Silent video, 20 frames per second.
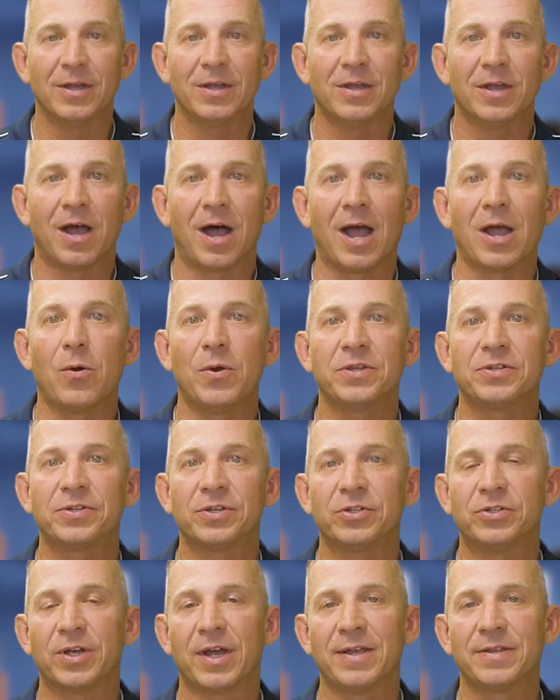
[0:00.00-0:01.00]
I always
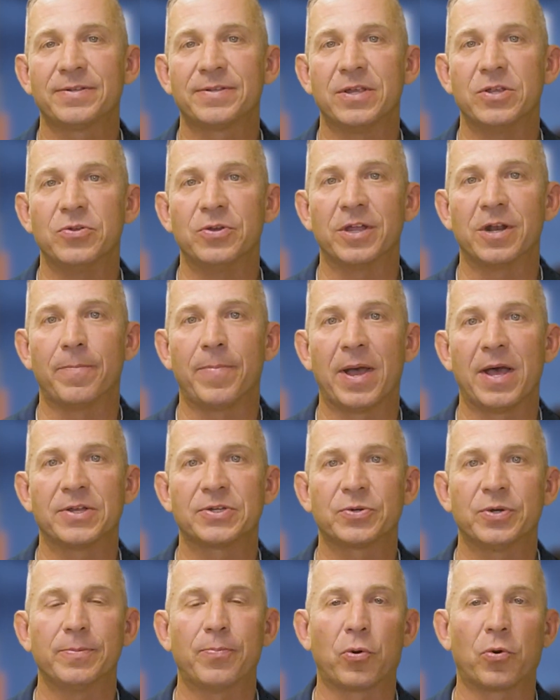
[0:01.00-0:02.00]
suggest that you get a
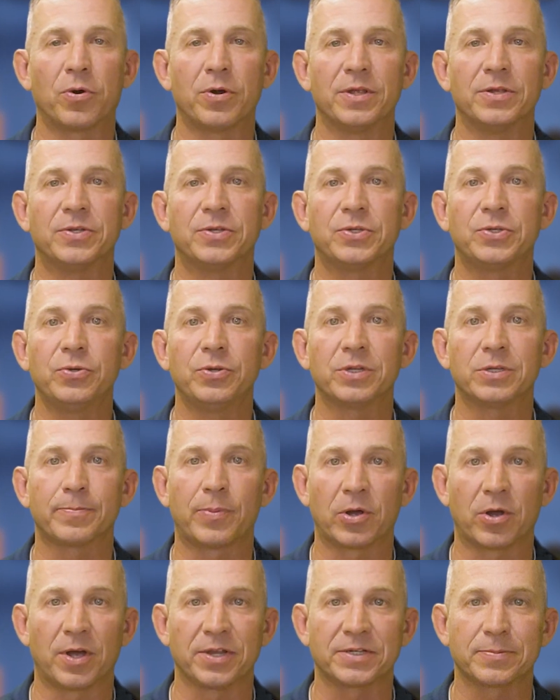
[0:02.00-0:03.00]
pest report as soon as
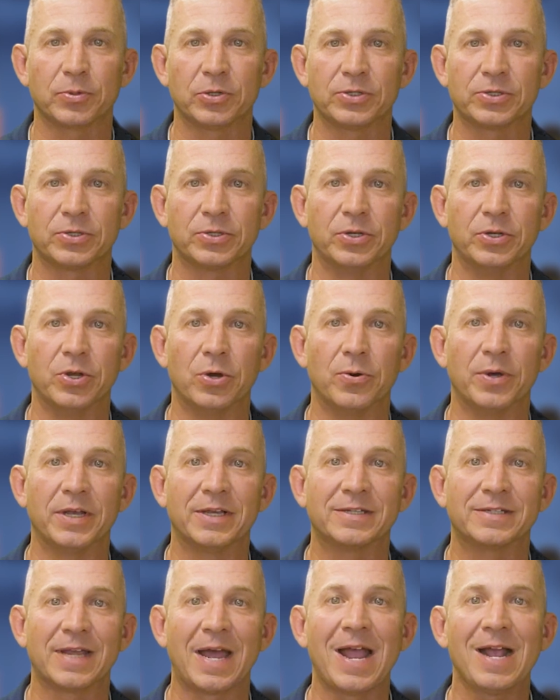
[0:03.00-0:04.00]
possible so you know
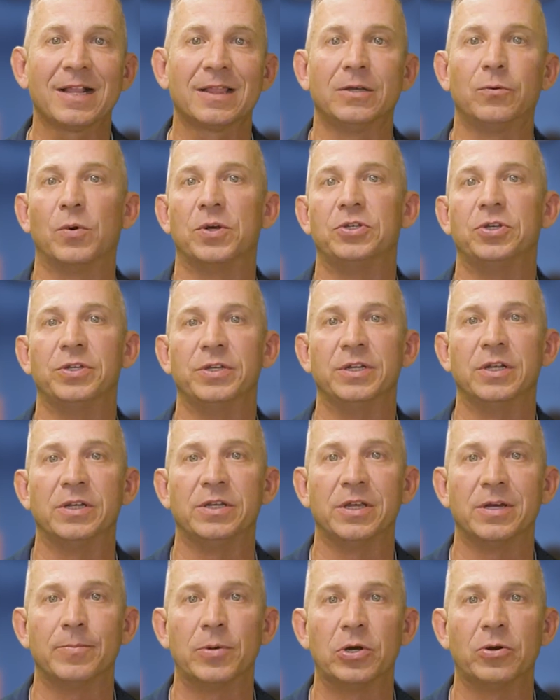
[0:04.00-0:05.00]
exactly what you need
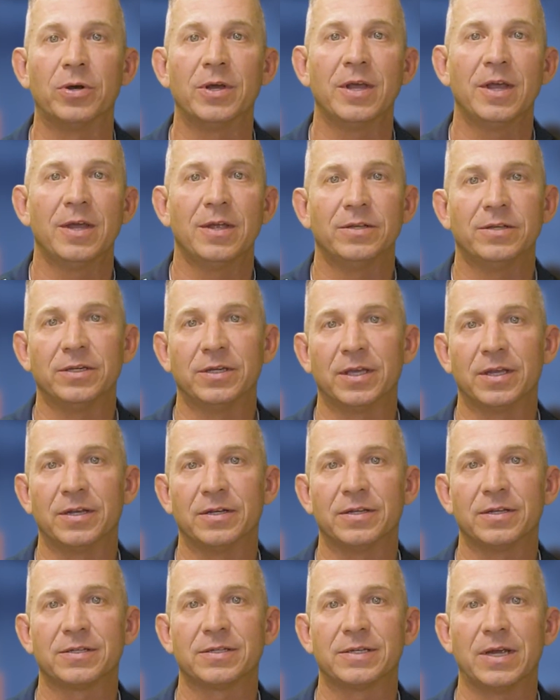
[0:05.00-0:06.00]
to demo to get
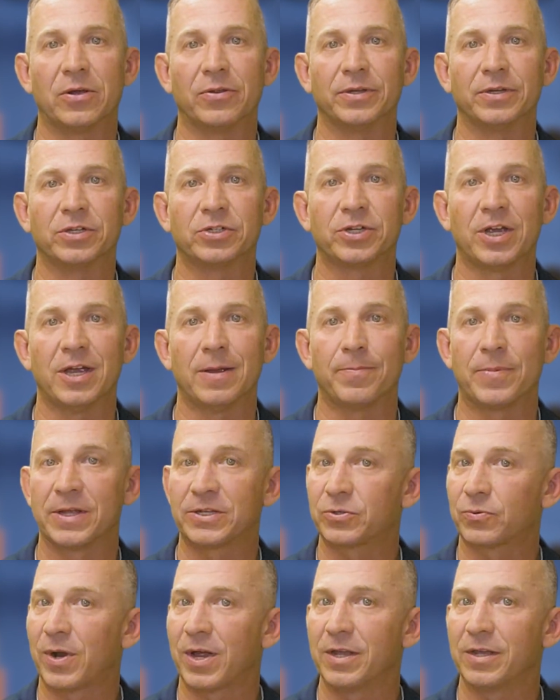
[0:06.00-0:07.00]
into selling shape.
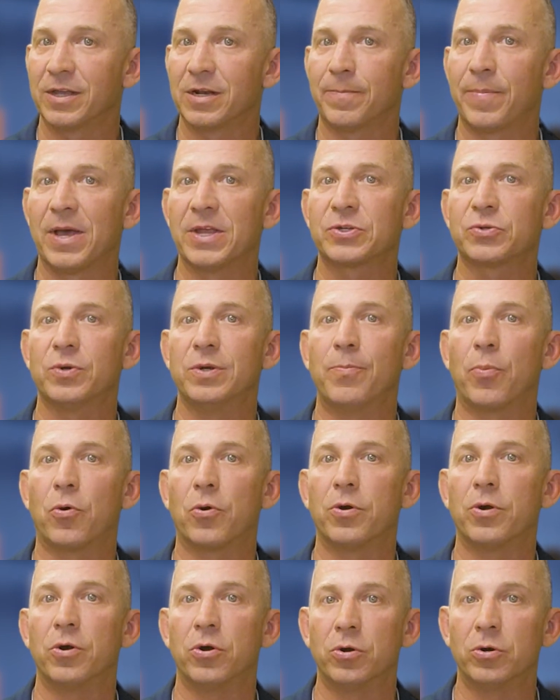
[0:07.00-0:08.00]
That's right, get a pest
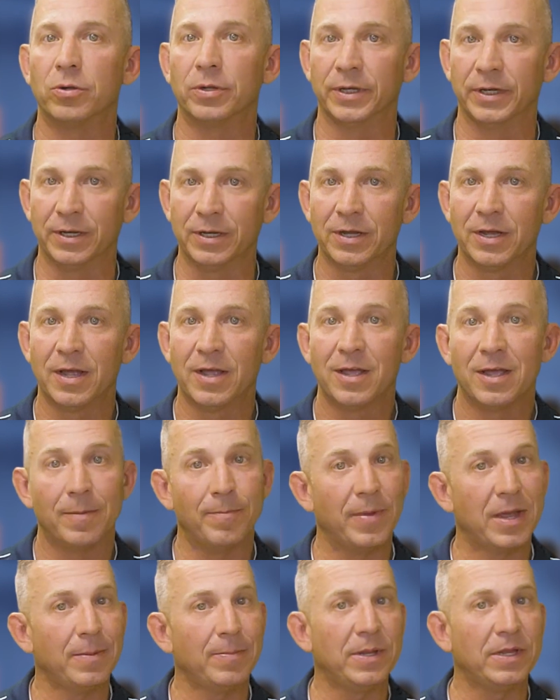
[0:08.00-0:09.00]
report early, and
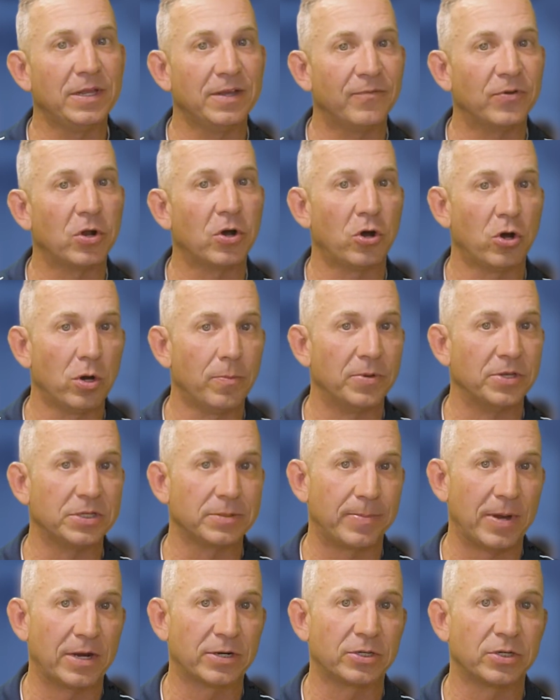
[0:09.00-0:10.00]
maybe even a home
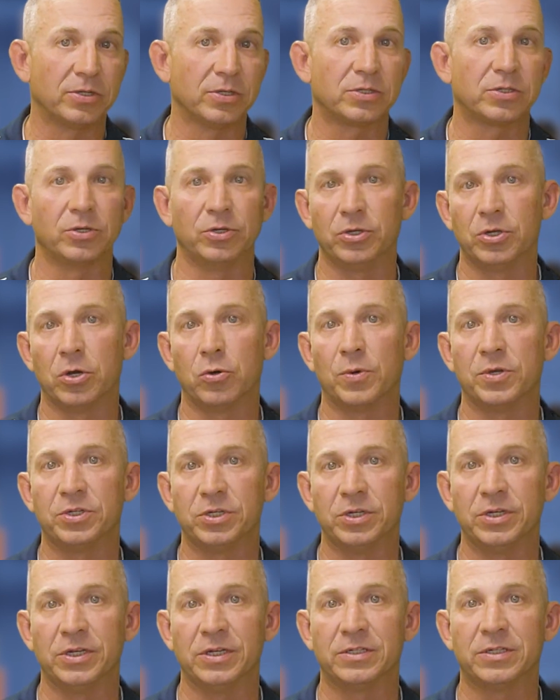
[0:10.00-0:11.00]
inspection so you know what
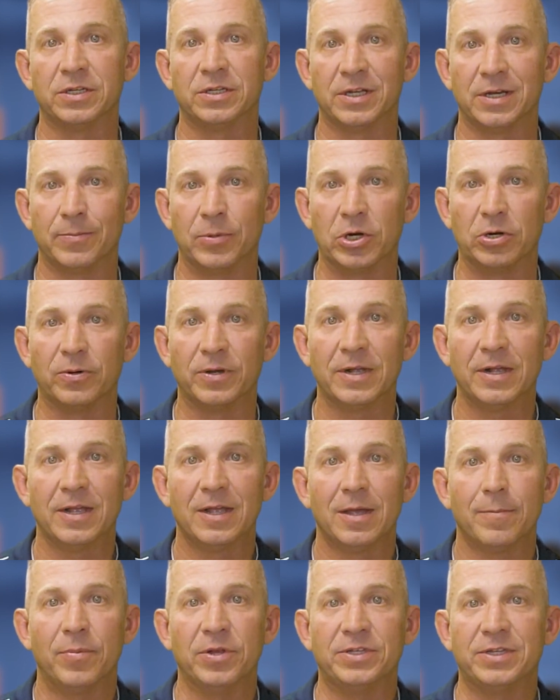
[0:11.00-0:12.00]
you need to demo.
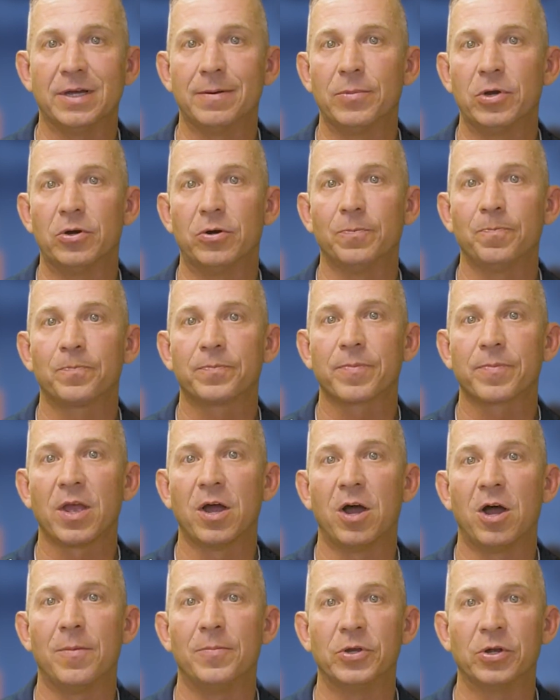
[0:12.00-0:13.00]
The demo,
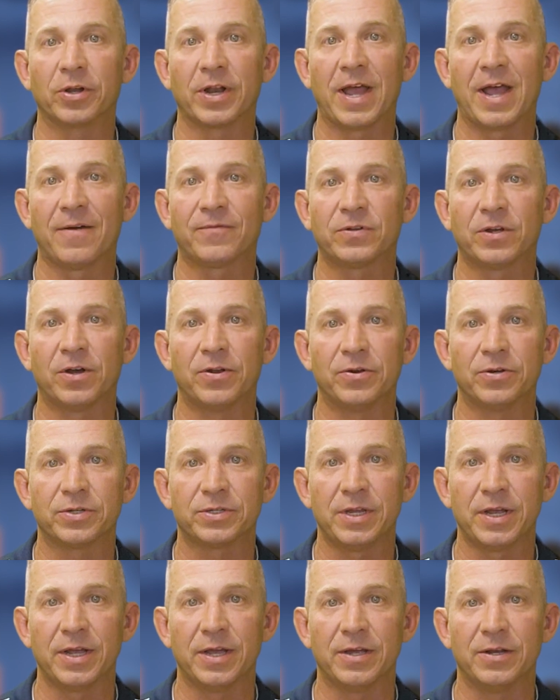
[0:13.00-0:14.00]
you're gonna have to
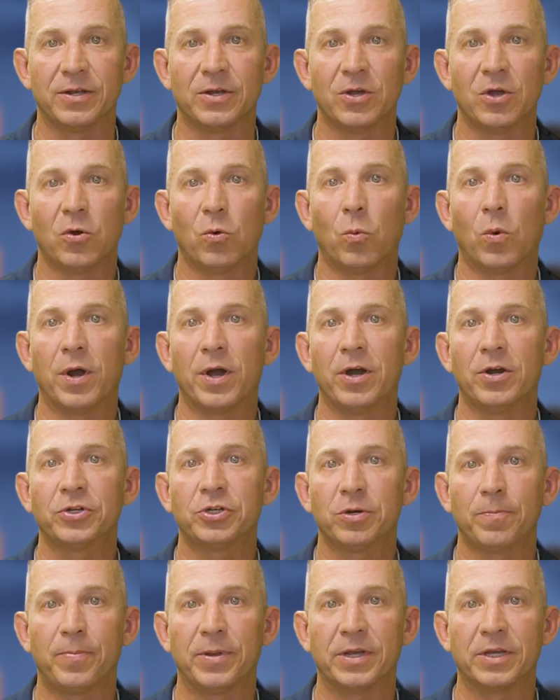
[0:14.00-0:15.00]
understand, where is
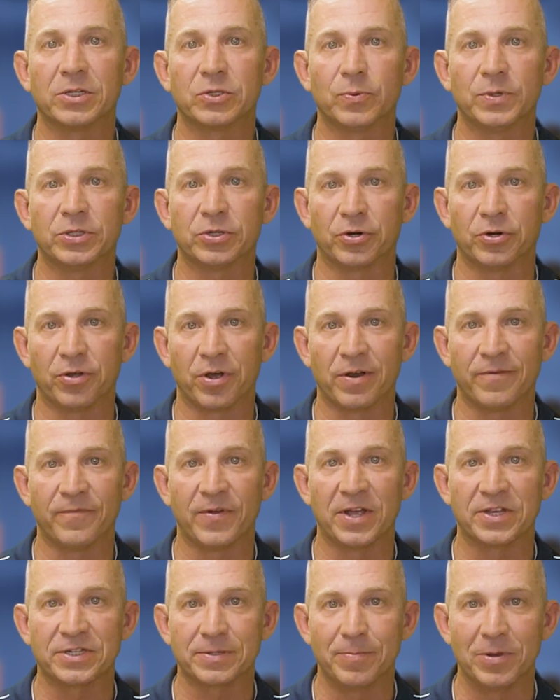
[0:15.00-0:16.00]
your biggest return on
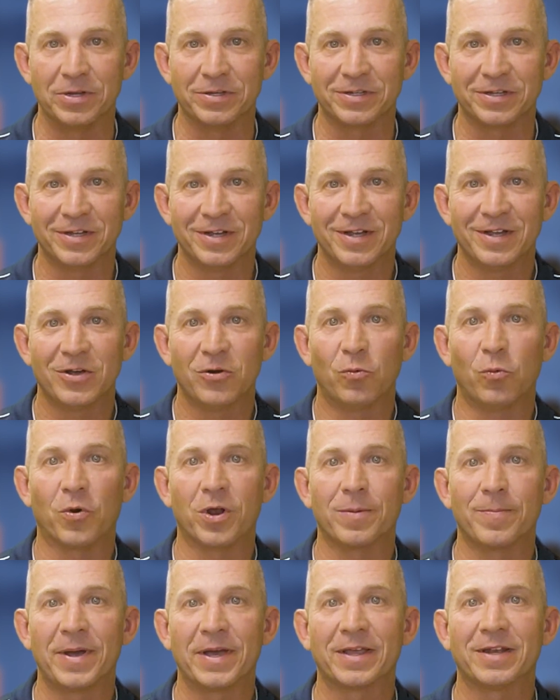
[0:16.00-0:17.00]
investment? What
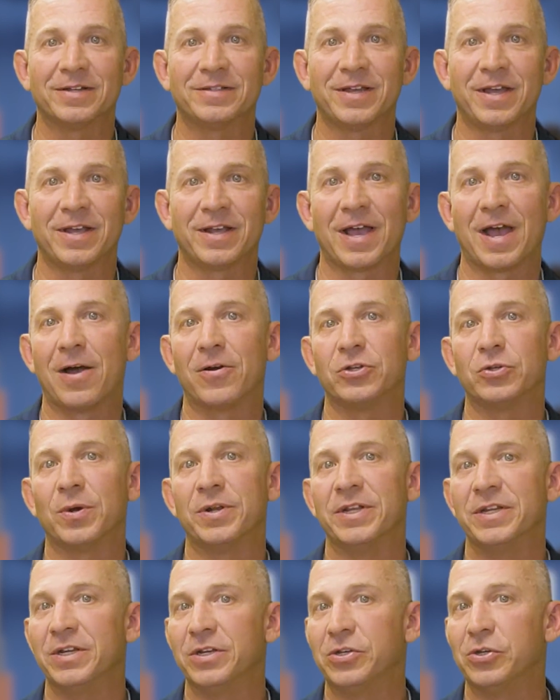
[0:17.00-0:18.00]
am I gonna take out? Do I
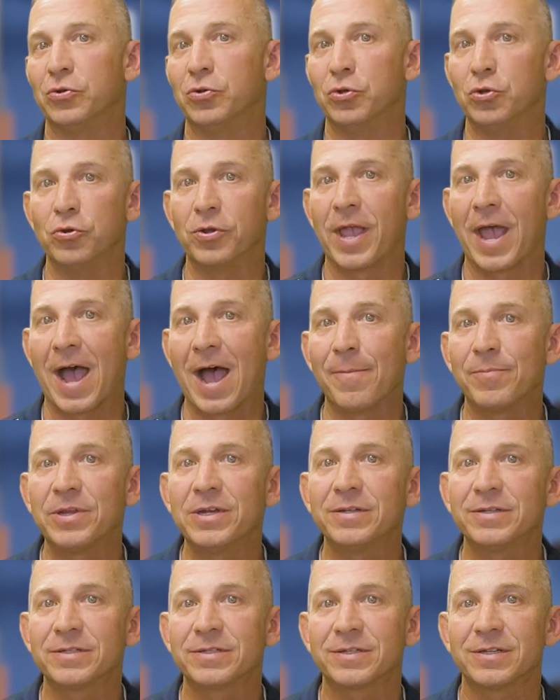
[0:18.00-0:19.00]
need to do new
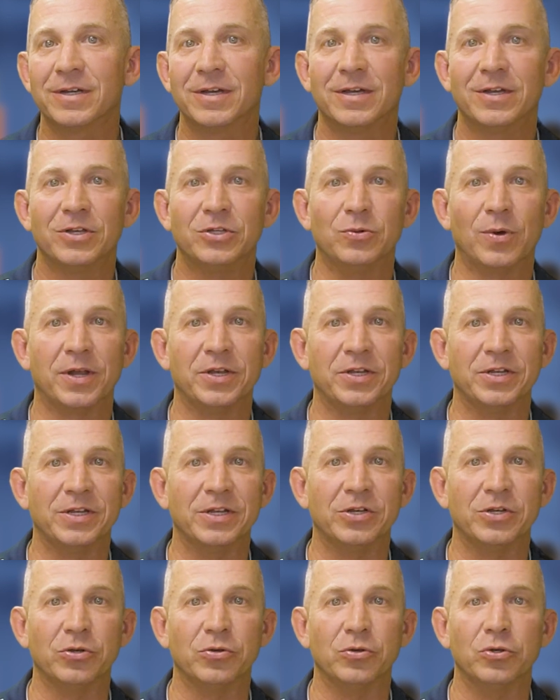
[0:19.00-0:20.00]
cabinets? Do I need to
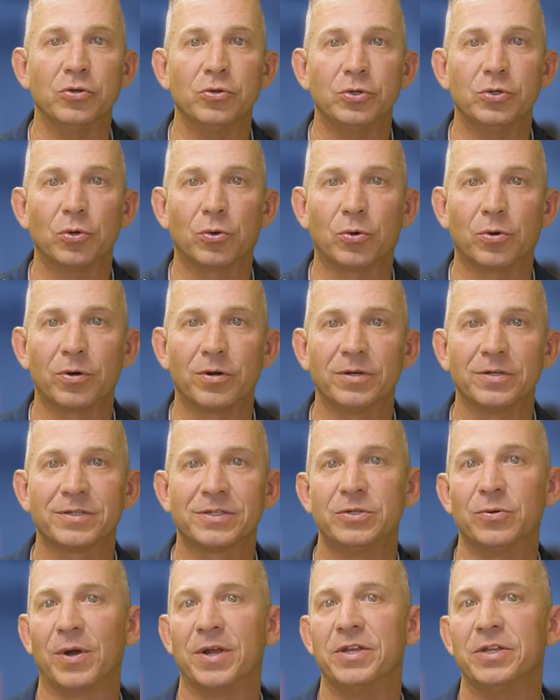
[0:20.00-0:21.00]
do new doors?
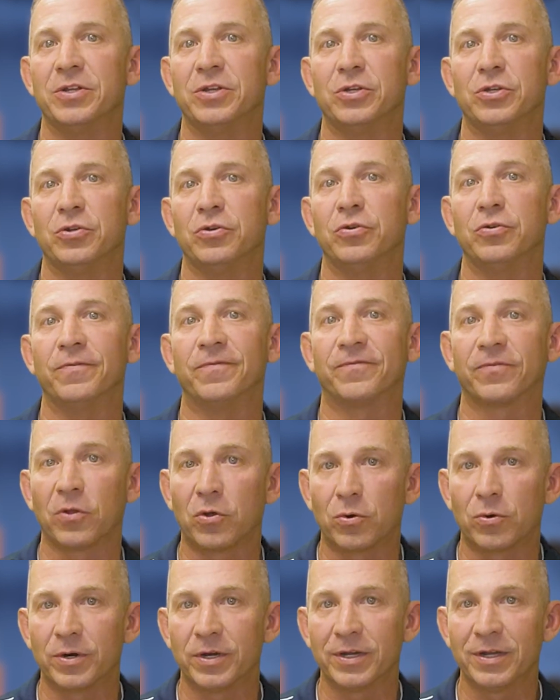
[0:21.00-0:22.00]
Do I need to do new
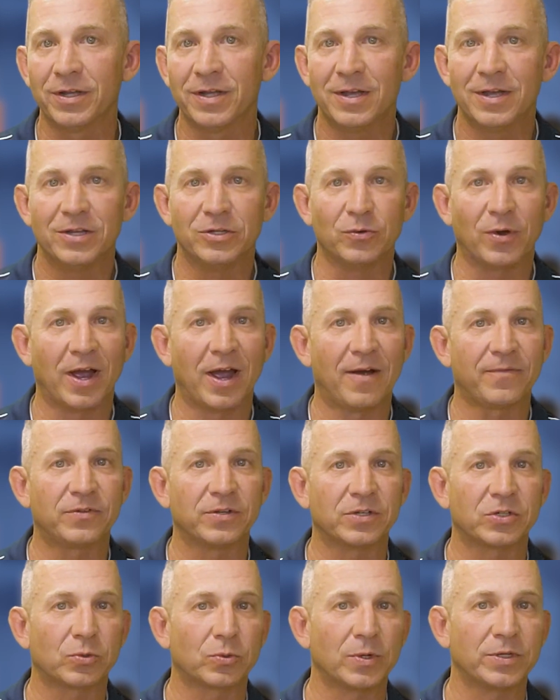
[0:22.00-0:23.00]
flooring? Do I have to
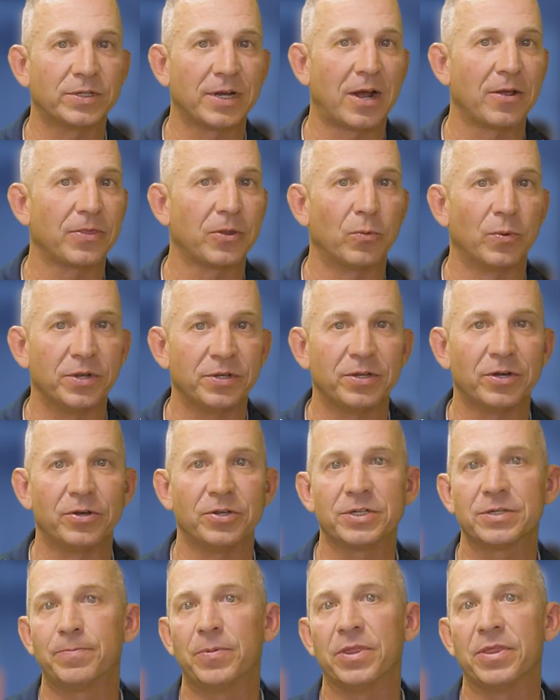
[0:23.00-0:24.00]
switch out the
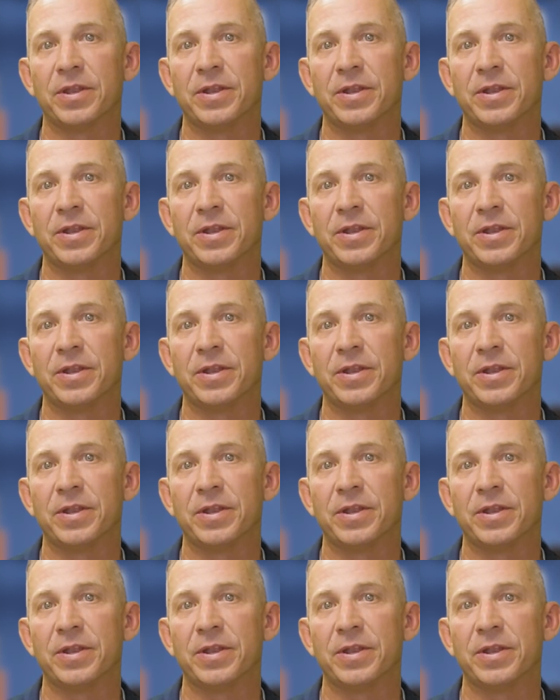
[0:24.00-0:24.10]
windows? But the